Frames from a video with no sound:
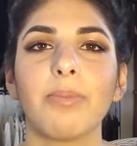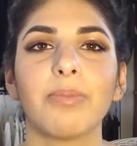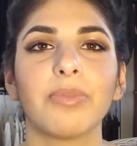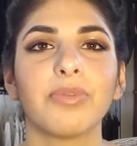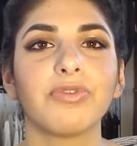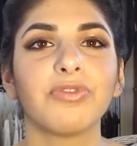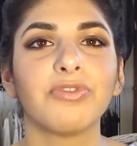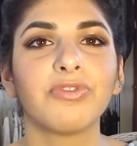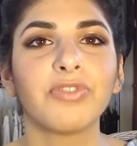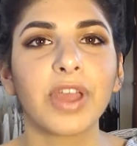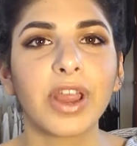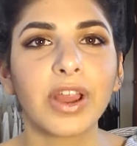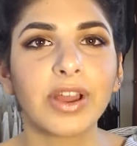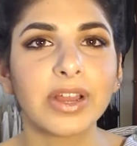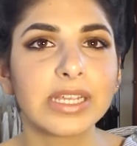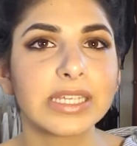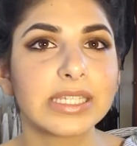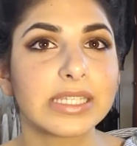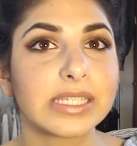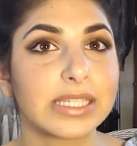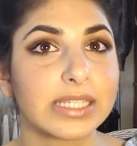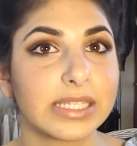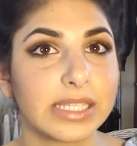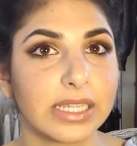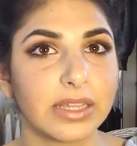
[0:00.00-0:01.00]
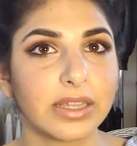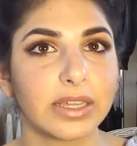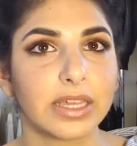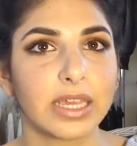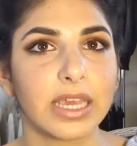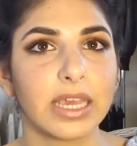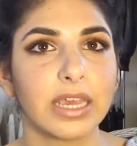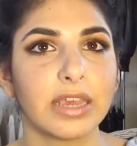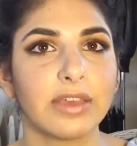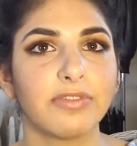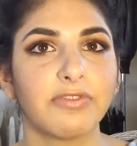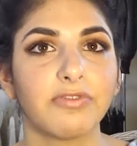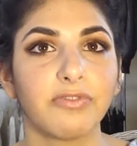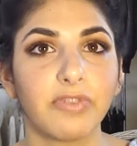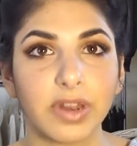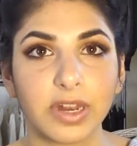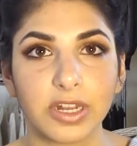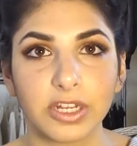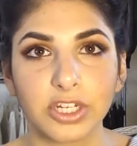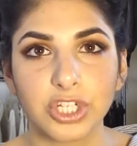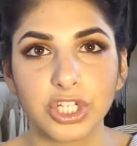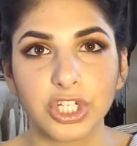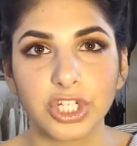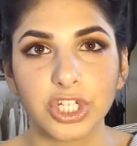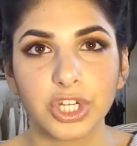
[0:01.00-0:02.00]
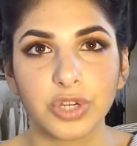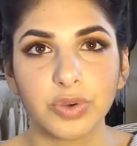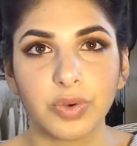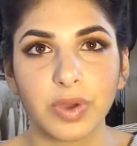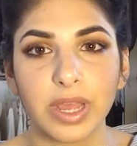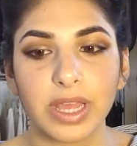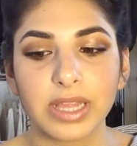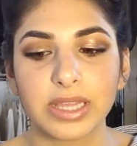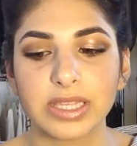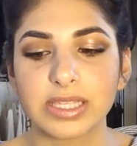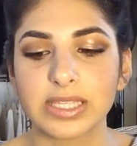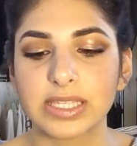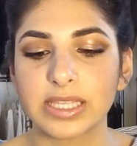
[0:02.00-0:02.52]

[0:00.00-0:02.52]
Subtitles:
Very silky finish to it,